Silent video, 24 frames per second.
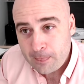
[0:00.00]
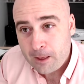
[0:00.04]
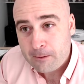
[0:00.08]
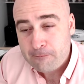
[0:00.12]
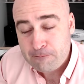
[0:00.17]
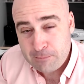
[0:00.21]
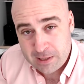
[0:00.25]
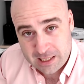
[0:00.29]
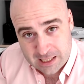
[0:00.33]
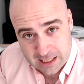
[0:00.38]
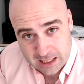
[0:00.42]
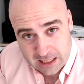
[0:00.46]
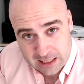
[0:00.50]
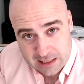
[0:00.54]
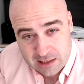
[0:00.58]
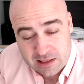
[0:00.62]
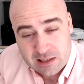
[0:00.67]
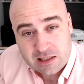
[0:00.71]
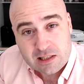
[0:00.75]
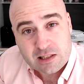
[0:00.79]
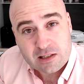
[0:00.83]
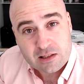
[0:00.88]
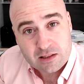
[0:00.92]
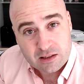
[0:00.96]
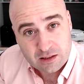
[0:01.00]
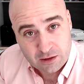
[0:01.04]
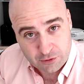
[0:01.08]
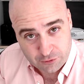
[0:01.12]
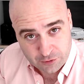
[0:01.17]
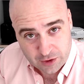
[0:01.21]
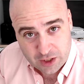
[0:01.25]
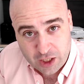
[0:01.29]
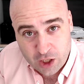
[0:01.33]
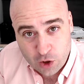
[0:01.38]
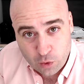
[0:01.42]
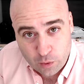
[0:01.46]
Because the
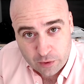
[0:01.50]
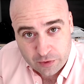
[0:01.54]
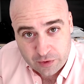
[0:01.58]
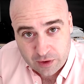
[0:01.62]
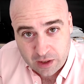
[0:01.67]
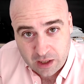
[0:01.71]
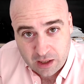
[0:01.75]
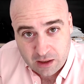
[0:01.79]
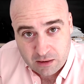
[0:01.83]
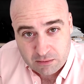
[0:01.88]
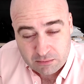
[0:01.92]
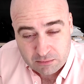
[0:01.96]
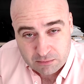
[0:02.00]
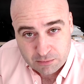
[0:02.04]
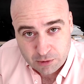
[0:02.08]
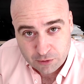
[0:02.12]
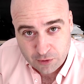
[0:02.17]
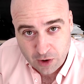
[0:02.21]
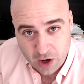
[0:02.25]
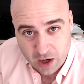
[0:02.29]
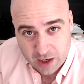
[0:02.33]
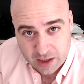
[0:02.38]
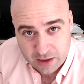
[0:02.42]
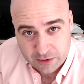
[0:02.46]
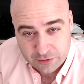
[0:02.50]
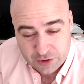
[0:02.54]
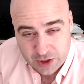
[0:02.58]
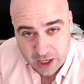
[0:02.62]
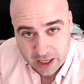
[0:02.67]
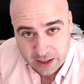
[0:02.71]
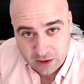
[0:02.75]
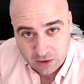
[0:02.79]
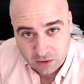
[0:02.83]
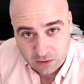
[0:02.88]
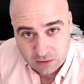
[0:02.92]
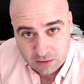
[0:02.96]
video with the provocative
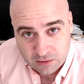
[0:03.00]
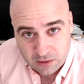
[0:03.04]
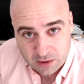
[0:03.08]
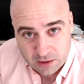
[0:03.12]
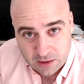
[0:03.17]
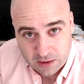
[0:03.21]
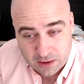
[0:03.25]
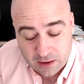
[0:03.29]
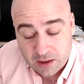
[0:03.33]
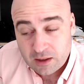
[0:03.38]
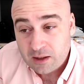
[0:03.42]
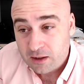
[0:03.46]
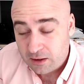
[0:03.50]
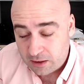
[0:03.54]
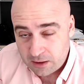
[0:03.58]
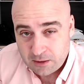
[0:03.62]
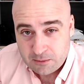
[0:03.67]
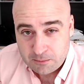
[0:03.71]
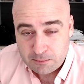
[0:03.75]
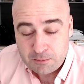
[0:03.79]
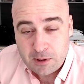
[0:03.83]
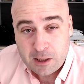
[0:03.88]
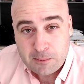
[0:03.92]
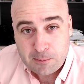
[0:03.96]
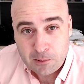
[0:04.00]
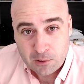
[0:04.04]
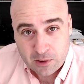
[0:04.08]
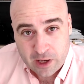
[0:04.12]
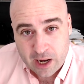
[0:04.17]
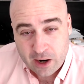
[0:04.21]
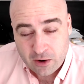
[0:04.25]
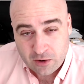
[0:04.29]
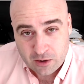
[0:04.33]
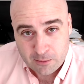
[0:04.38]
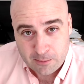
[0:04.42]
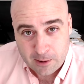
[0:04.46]
title, people
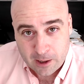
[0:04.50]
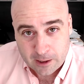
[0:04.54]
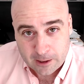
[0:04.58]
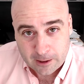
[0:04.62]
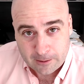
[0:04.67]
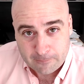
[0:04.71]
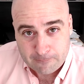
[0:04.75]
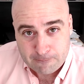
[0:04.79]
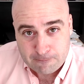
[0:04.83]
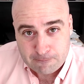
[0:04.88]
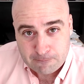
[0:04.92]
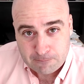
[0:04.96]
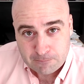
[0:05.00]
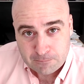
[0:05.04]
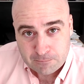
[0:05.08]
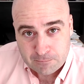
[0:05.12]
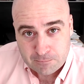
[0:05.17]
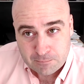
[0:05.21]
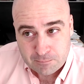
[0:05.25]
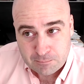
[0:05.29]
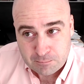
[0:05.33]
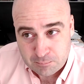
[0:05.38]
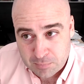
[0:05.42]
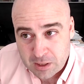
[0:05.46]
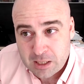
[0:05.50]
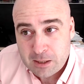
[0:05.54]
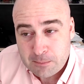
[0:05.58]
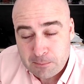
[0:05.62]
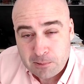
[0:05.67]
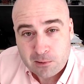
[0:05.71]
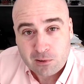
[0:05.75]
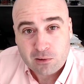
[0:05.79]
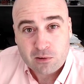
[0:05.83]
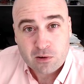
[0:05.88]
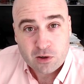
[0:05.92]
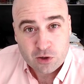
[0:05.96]
cared about it.
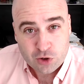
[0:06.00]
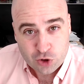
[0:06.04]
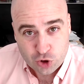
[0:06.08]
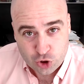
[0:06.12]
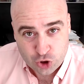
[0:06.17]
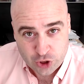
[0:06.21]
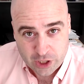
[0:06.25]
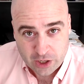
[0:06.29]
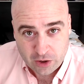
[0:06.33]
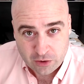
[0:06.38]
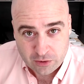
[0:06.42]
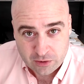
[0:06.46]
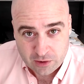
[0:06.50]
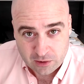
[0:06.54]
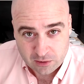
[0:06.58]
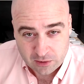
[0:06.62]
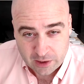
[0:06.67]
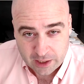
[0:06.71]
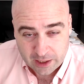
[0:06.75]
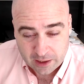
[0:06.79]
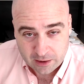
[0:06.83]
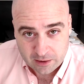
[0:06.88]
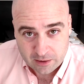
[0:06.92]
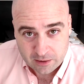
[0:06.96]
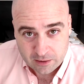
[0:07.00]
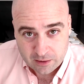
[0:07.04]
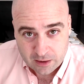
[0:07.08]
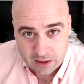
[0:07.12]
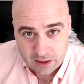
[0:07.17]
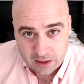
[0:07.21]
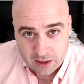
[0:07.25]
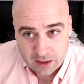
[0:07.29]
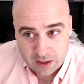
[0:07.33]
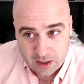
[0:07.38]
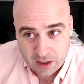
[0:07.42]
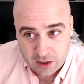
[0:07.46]
People shared the link.
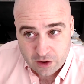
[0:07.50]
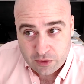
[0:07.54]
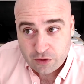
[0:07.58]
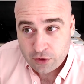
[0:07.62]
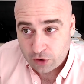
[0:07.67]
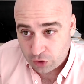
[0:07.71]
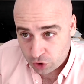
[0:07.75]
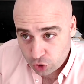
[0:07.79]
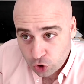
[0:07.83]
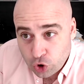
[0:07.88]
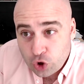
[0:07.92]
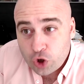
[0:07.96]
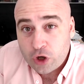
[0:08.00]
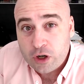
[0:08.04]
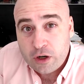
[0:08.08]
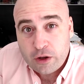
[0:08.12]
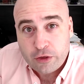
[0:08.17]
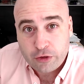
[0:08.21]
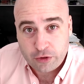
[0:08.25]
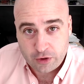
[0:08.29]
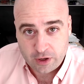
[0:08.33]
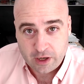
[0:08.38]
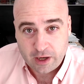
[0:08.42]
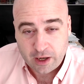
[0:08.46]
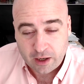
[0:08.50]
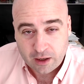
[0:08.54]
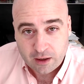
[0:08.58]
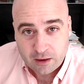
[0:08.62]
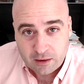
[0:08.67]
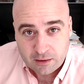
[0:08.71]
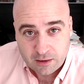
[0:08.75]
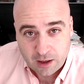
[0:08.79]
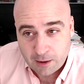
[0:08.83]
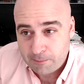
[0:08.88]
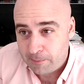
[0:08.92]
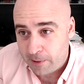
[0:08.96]
The good
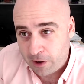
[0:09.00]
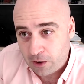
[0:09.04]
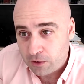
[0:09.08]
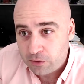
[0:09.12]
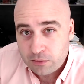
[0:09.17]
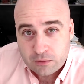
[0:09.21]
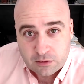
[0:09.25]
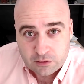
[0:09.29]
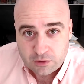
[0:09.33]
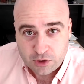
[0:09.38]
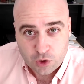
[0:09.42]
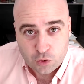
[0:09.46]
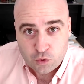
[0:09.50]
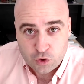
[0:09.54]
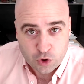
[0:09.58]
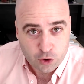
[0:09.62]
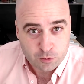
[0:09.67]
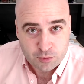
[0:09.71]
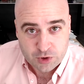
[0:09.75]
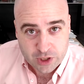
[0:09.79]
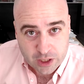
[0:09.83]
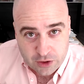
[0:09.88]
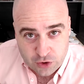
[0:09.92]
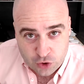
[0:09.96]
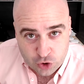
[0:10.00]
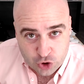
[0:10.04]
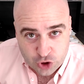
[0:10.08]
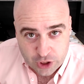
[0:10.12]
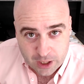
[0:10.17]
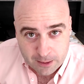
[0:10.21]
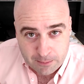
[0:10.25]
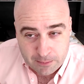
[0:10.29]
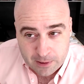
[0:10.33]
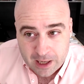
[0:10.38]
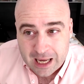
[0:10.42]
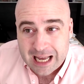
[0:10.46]
thing about YouTube
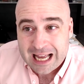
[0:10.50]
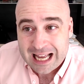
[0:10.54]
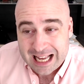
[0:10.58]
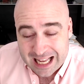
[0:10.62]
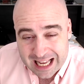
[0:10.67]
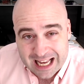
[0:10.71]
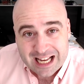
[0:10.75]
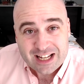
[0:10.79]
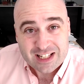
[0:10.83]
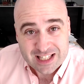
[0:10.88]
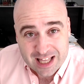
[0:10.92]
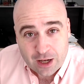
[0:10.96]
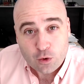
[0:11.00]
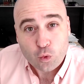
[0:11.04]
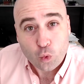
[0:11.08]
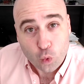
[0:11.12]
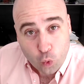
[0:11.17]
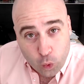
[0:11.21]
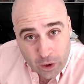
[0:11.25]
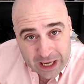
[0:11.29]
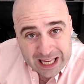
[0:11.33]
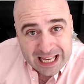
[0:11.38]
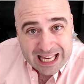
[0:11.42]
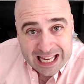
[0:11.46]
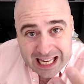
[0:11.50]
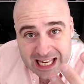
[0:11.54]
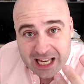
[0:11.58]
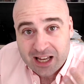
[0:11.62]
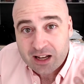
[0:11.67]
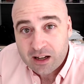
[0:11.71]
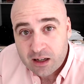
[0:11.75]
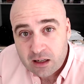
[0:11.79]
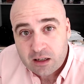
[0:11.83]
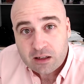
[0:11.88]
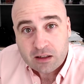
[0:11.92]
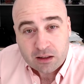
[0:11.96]
censorship is that
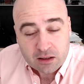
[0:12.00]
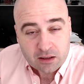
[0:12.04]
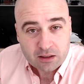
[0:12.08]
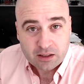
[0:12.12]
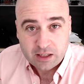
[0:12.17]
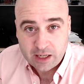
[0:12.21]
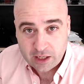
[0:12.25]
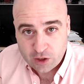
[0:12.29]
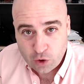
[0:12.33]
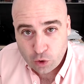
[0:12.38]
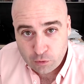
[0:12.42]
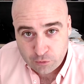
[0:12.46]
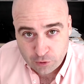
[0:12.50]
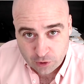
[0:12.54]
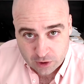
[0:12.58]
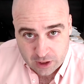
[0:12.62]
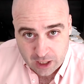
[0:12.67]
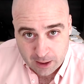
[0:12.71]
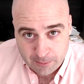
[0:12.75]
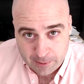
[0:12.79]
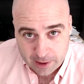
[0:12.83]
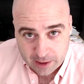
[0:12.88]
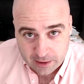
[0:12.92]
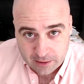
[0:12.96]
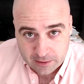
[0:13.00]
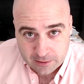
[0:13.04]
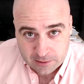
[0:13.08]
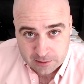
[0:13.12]
we can overcome it.